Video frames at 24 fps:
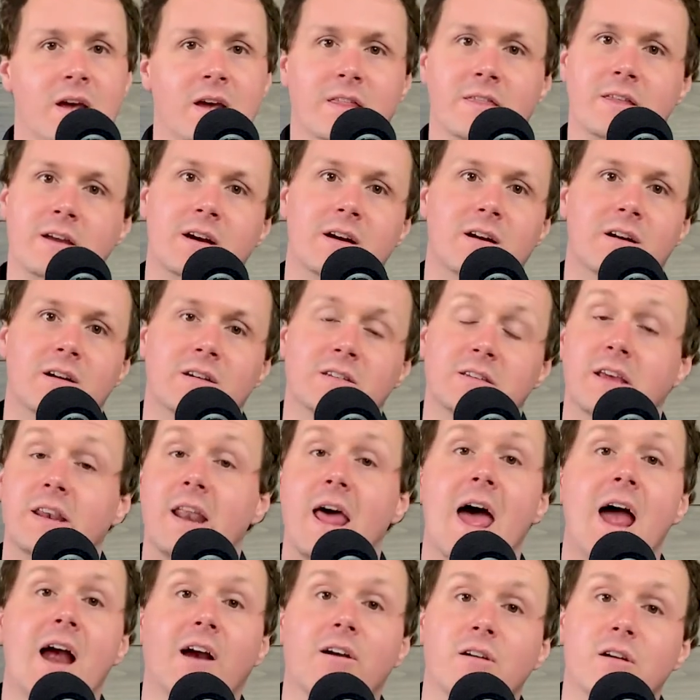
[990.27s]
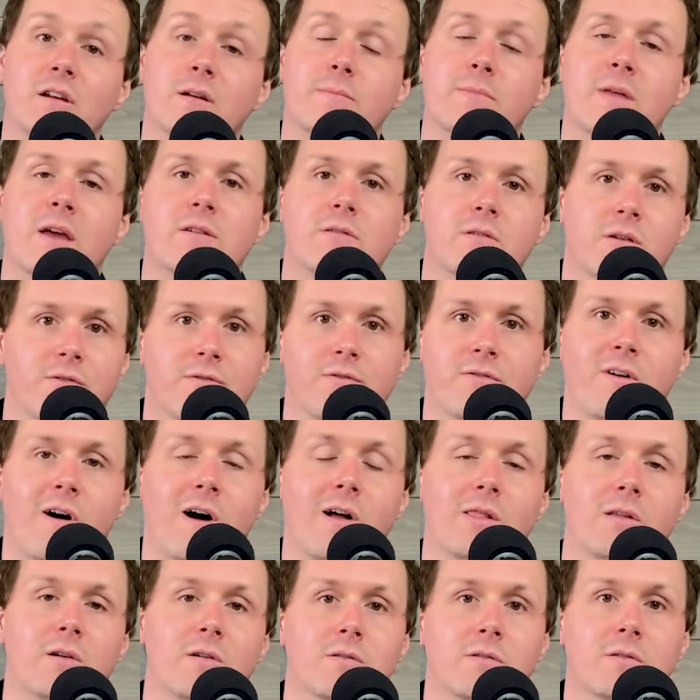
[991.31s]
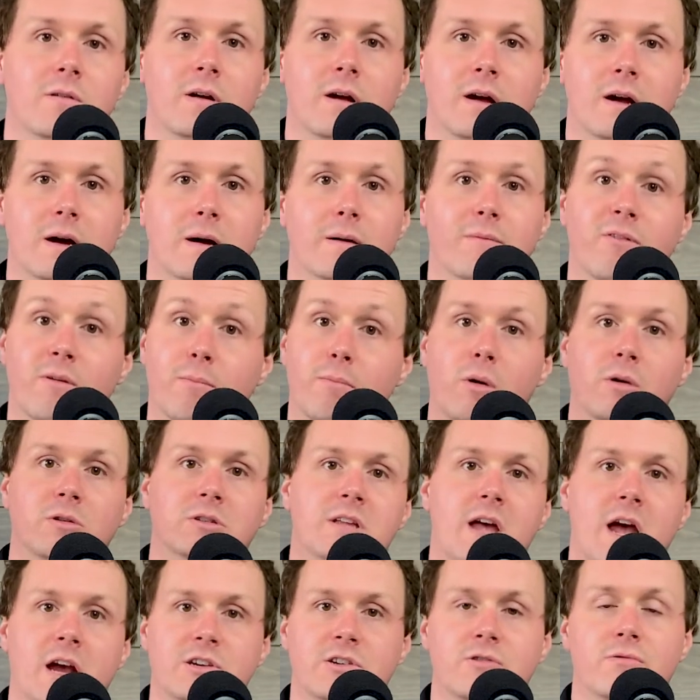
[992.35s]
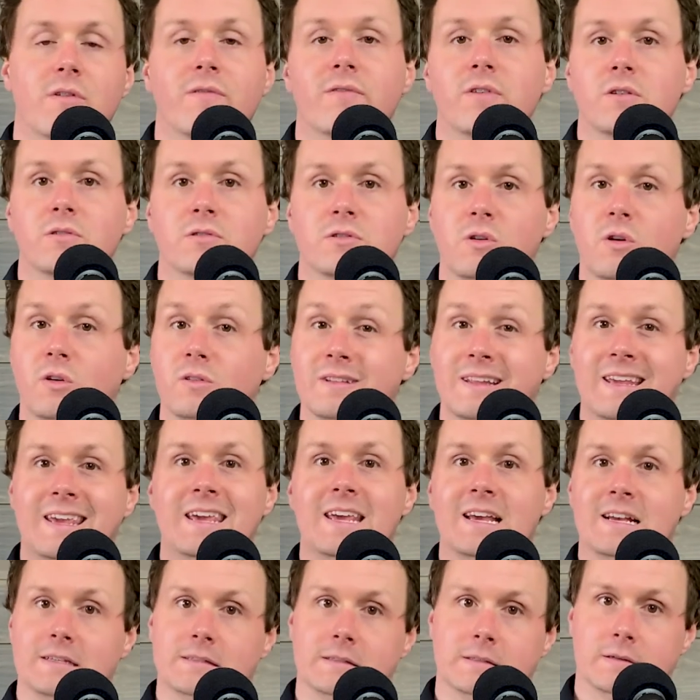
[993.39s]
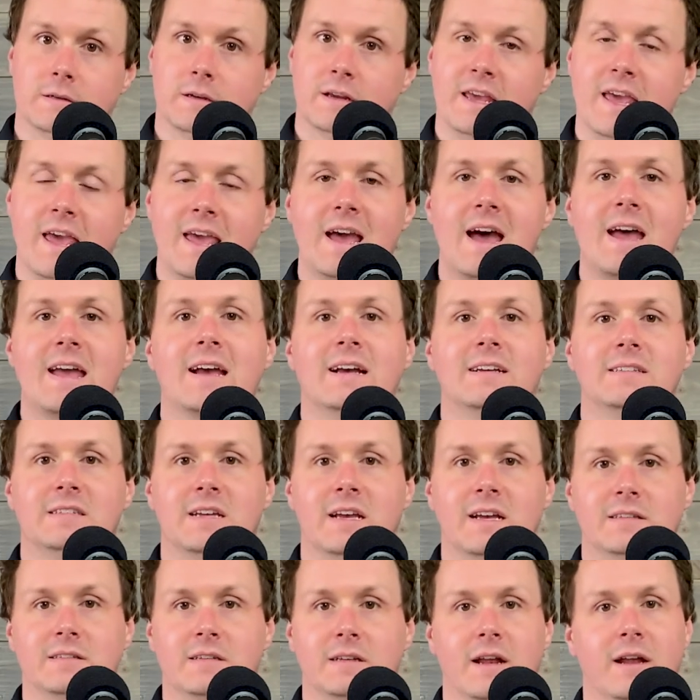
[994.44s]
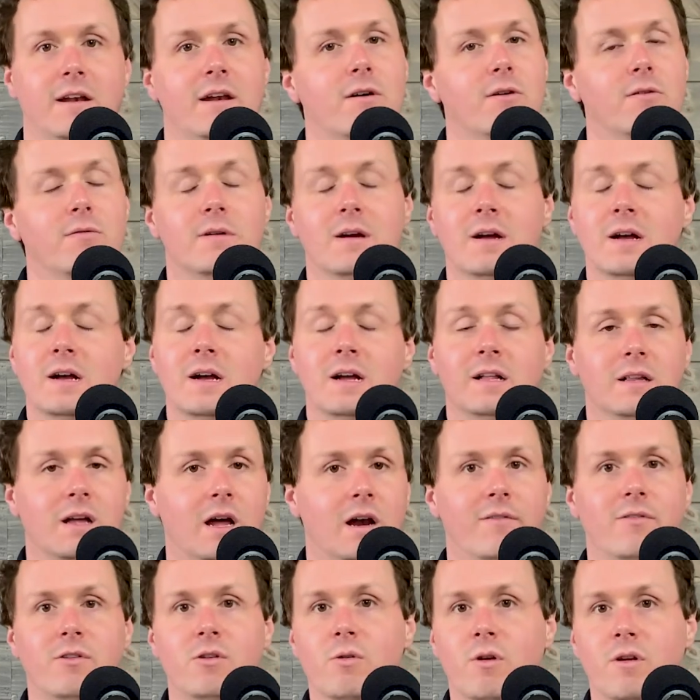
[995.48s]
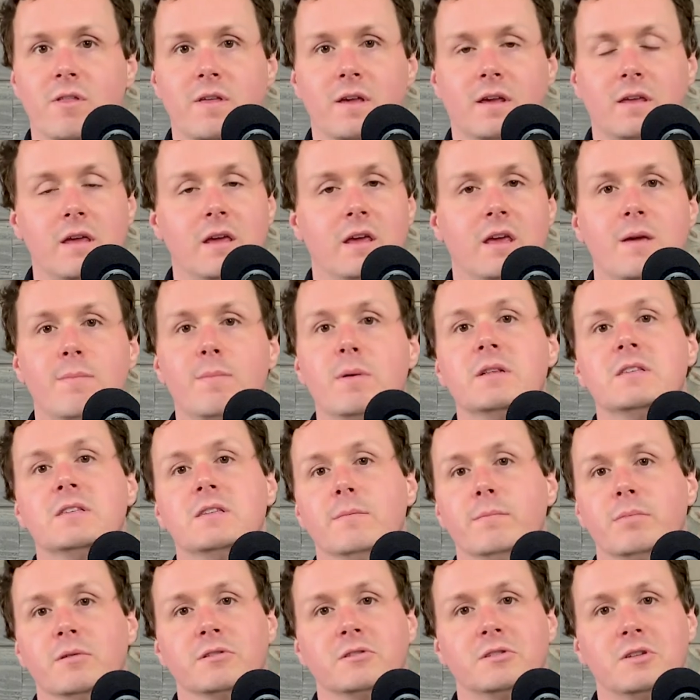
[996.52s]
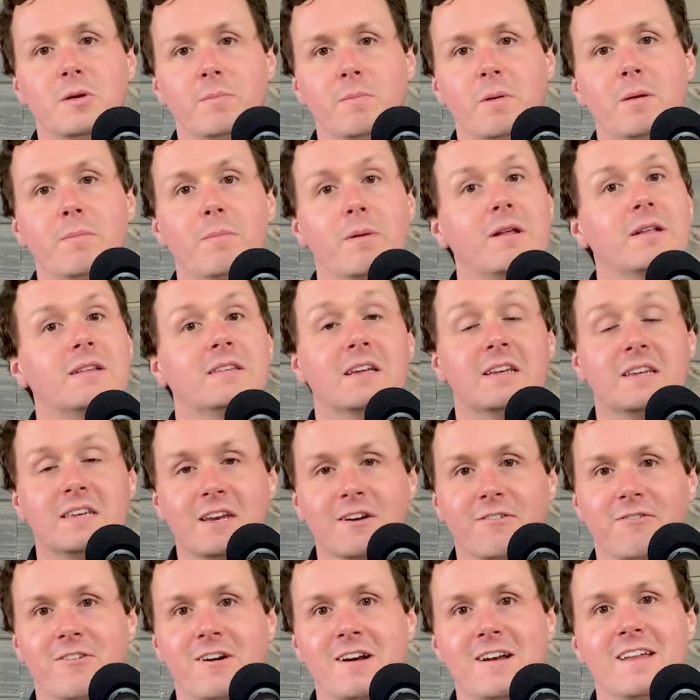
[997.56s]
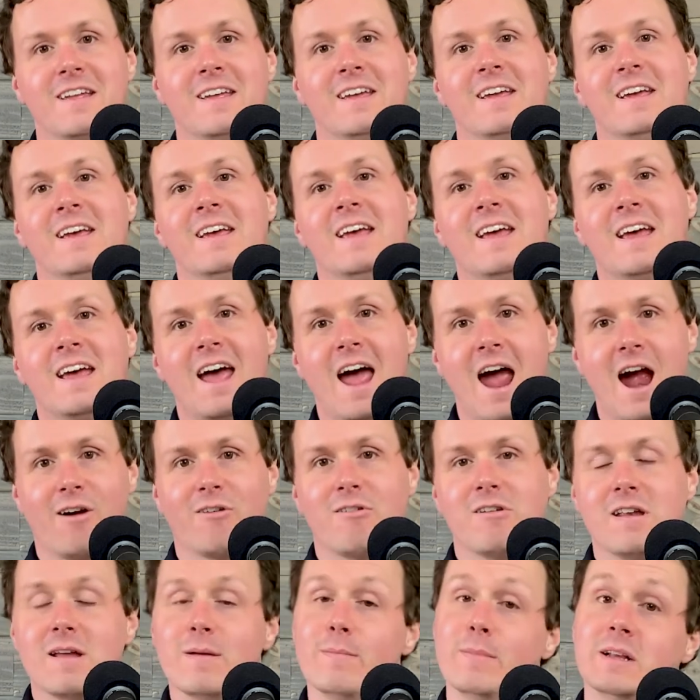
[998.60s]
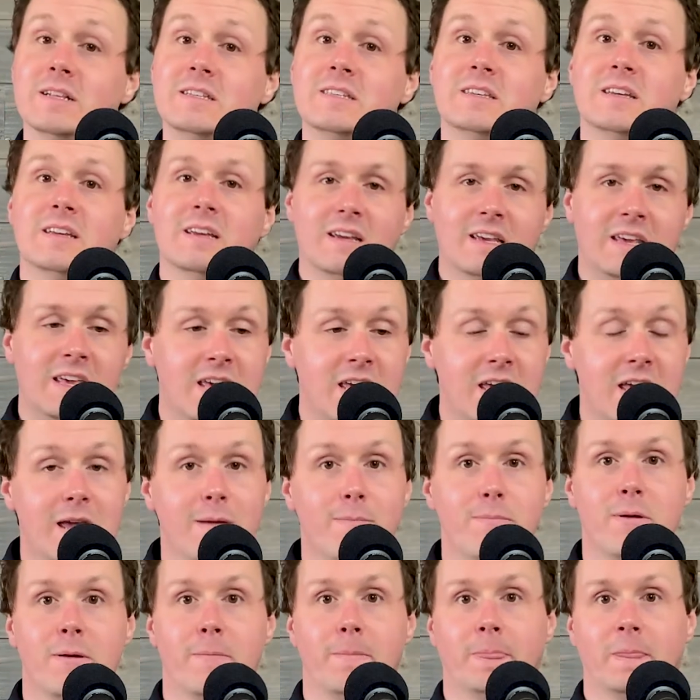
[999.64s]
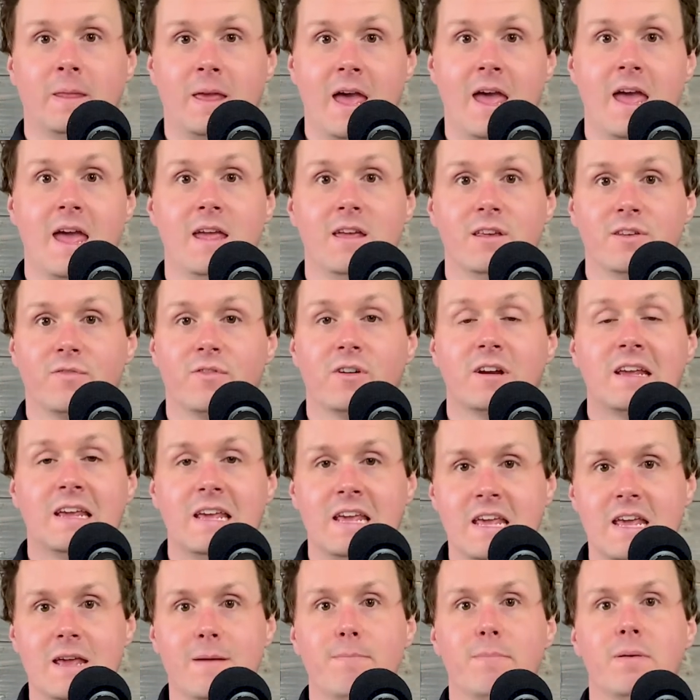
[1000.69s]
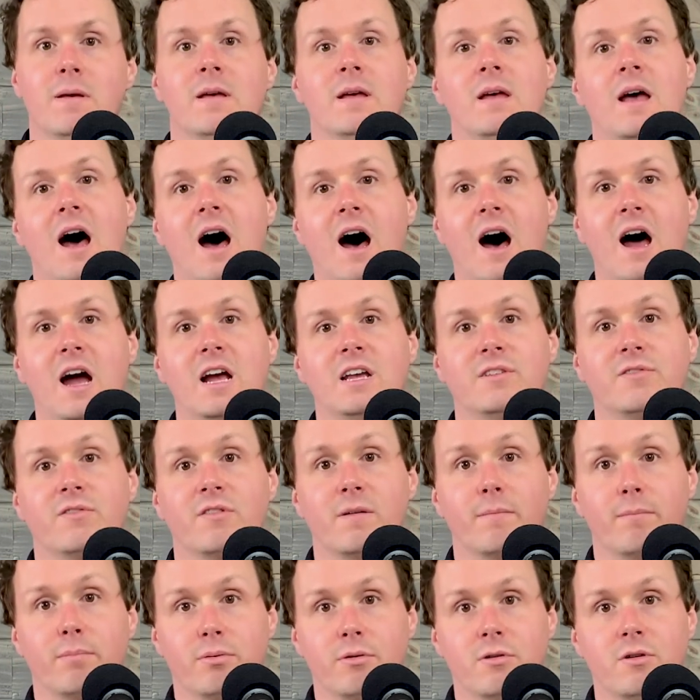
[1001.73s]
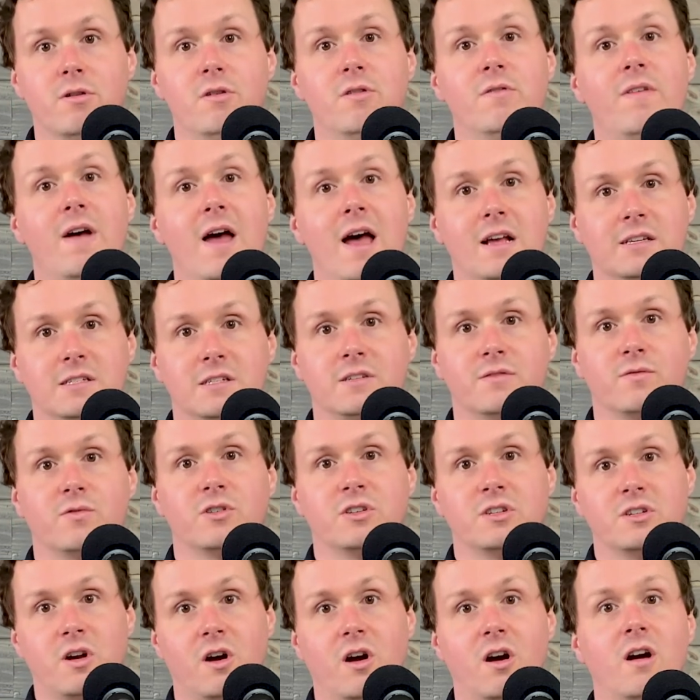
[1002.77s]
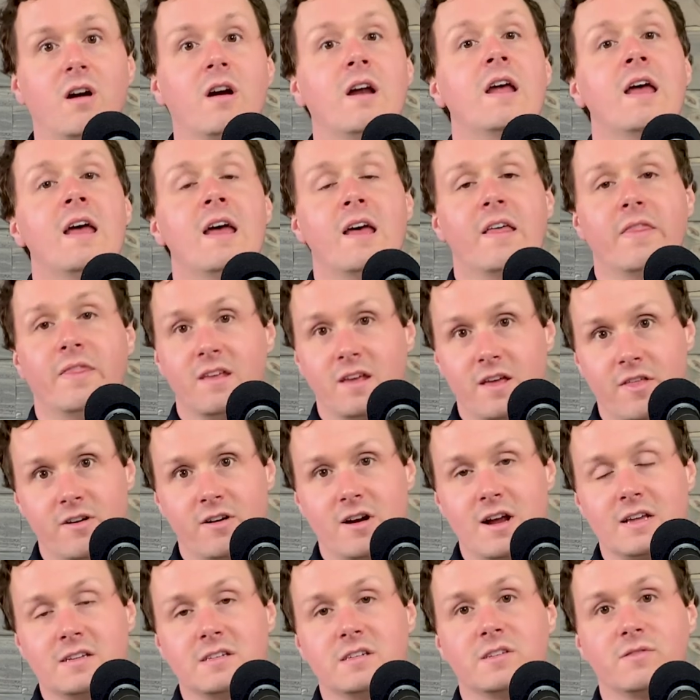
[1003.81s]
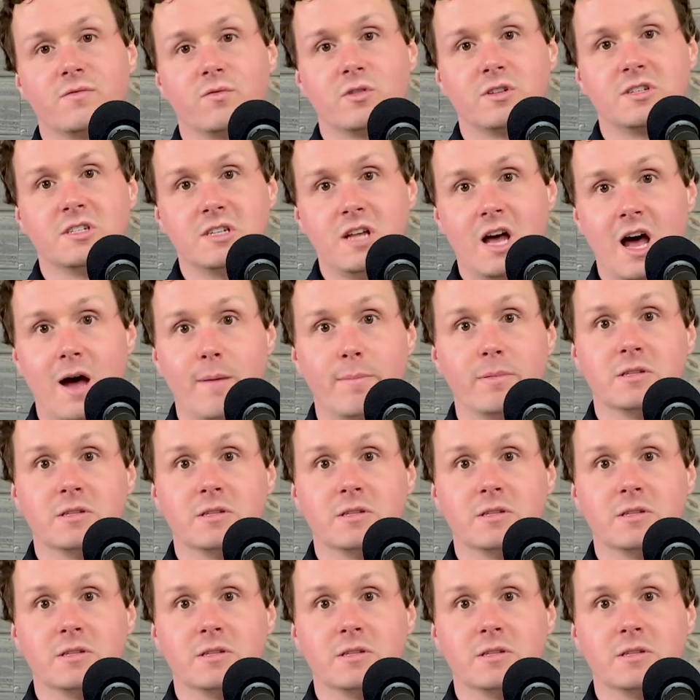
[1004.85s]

There's an acronym that you can follow for post-action reviews called KISS, K-I-S-S. And I know a lot of you are thinking keep it simple, stupid, but it's a different acronym. It's KEEP. K is for keep, I is for improve, S is for start, the other S is for stop.